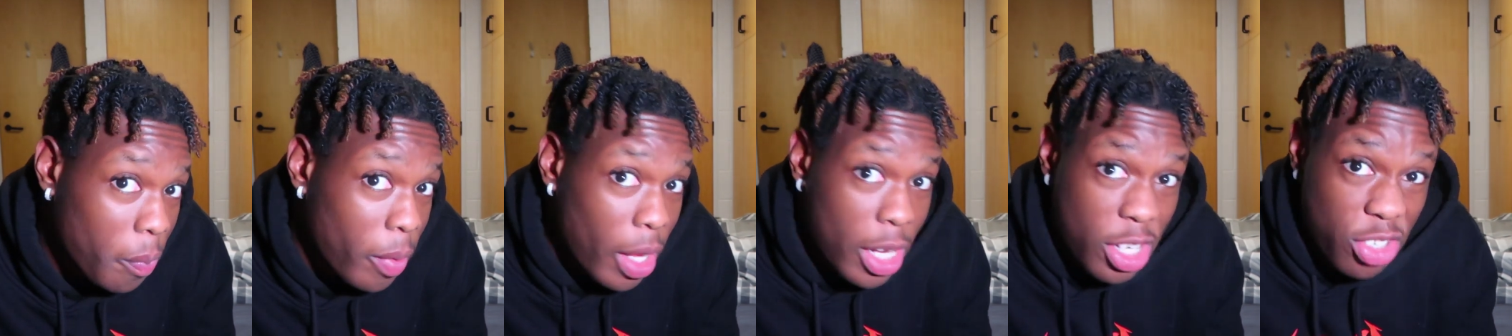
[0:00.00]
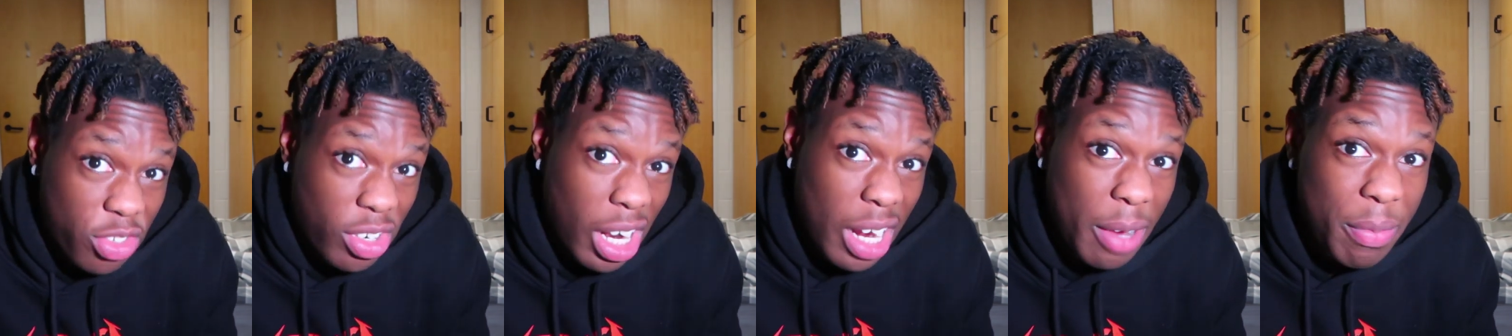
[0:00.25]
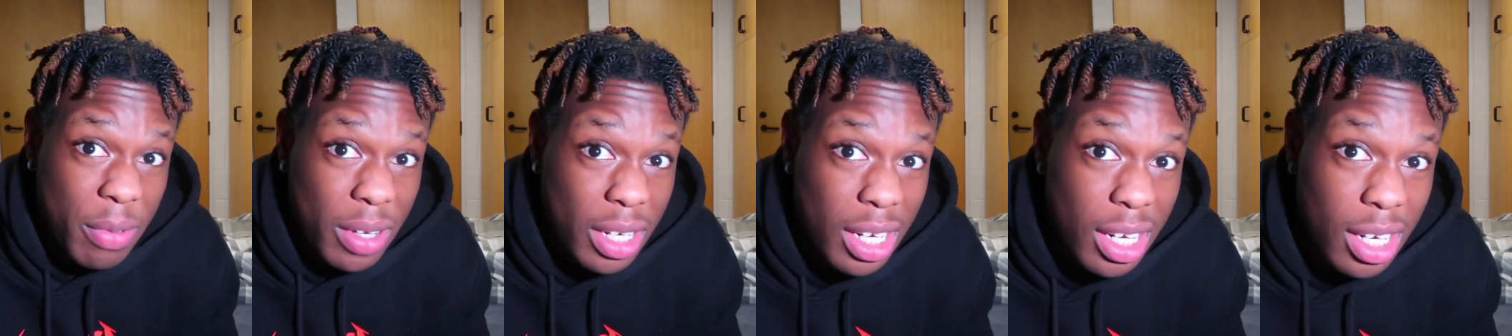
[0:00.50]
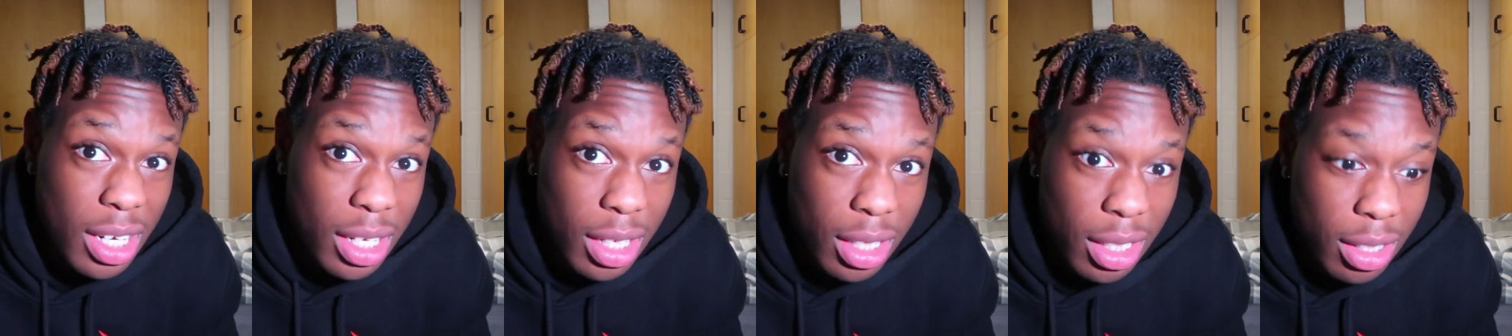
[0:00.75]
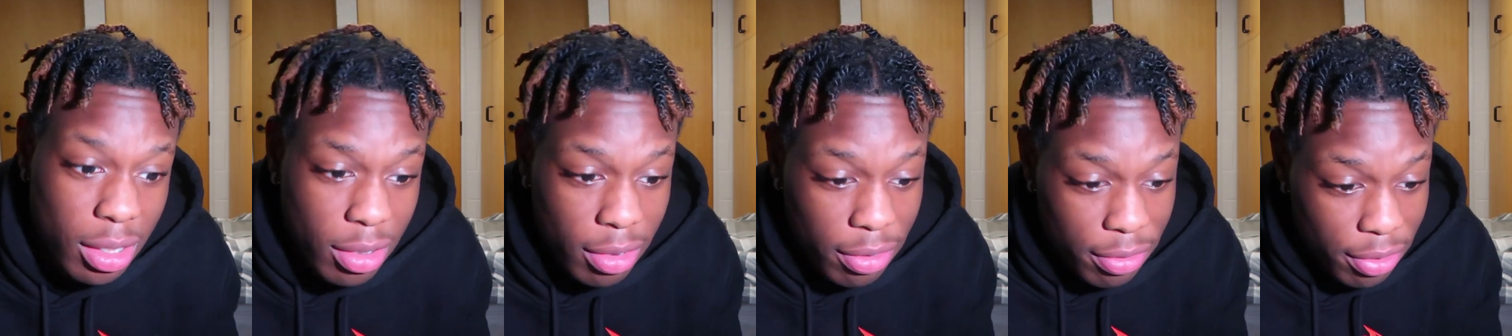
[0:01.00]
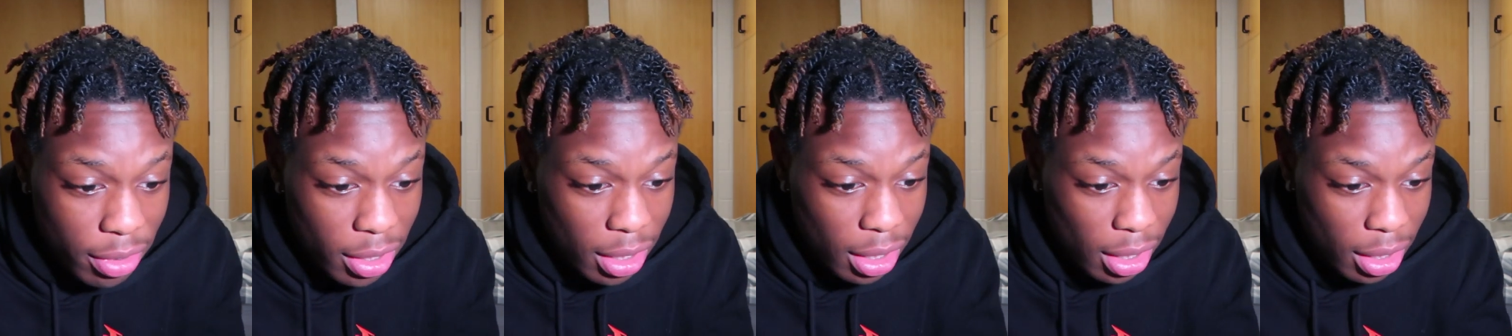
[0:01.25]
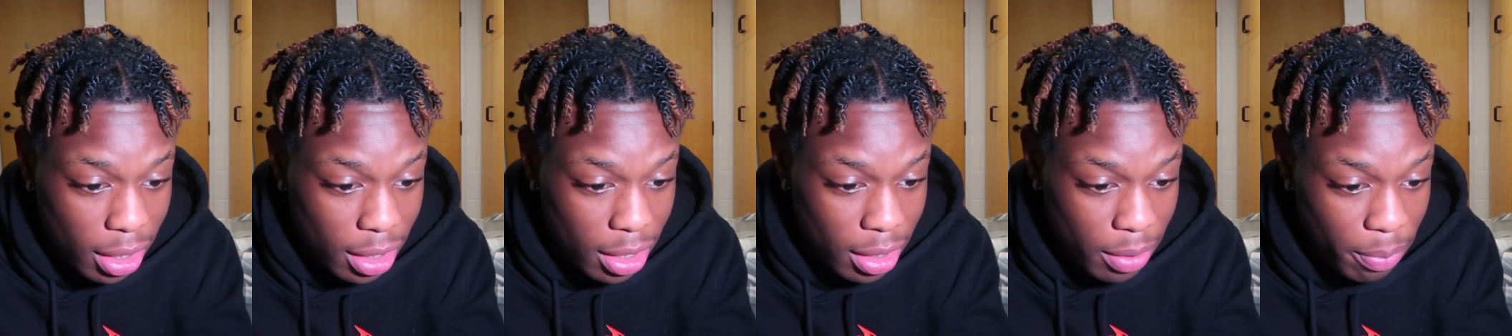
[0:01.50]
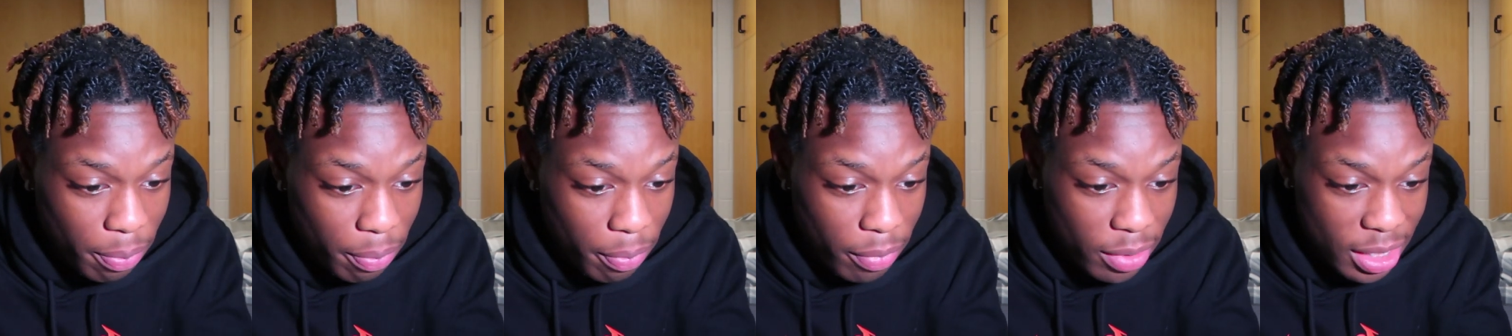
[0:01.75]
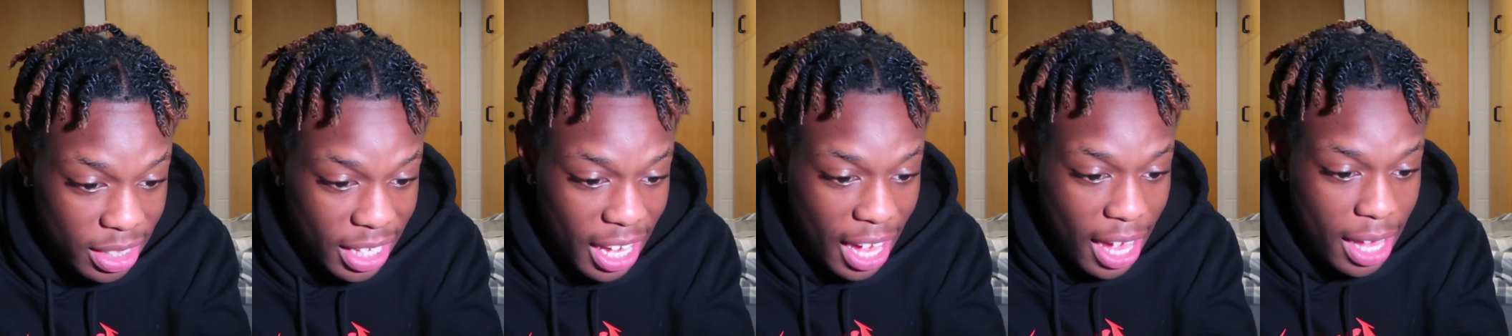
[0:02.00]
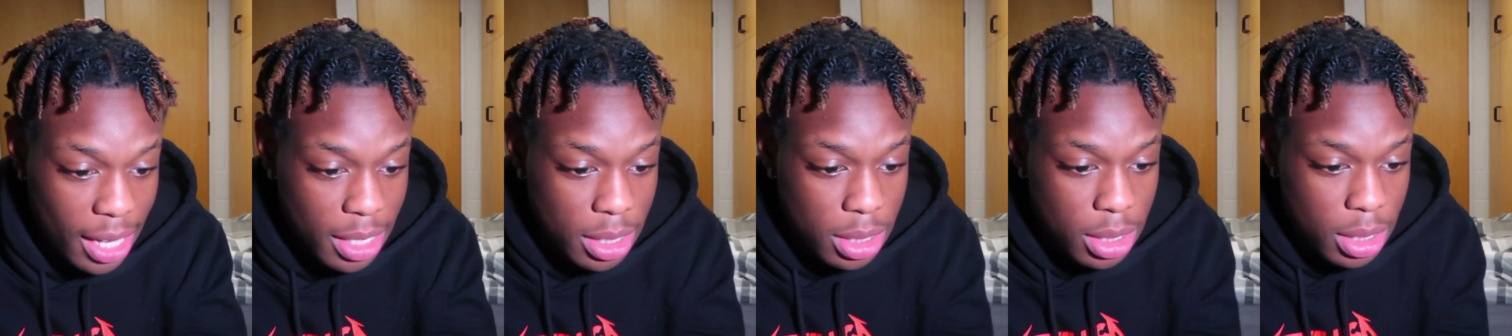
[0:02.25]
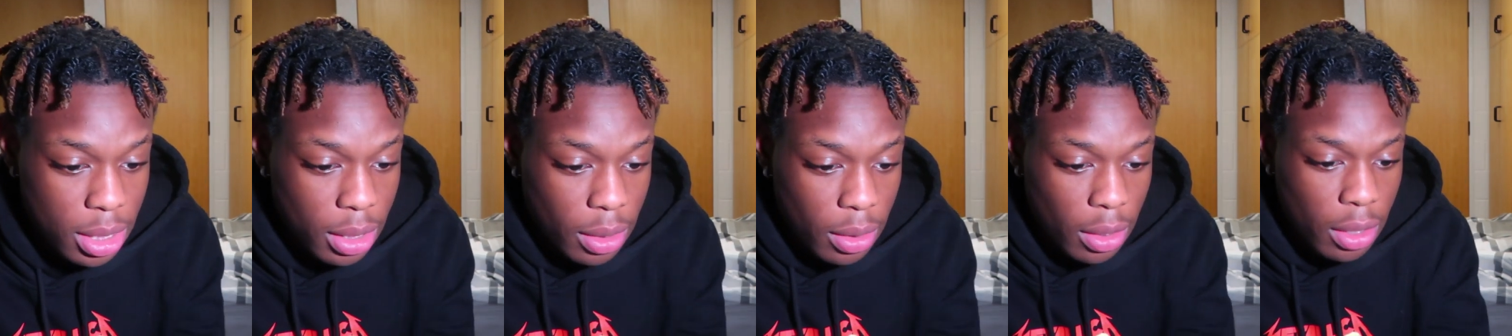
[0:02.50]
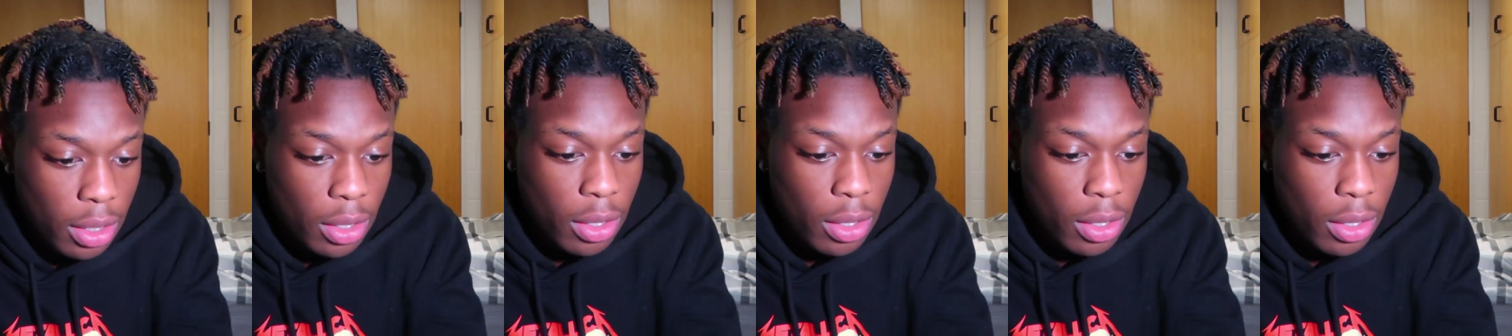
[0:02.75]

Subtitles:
That's rapping, isn't it? Fuck. Yes.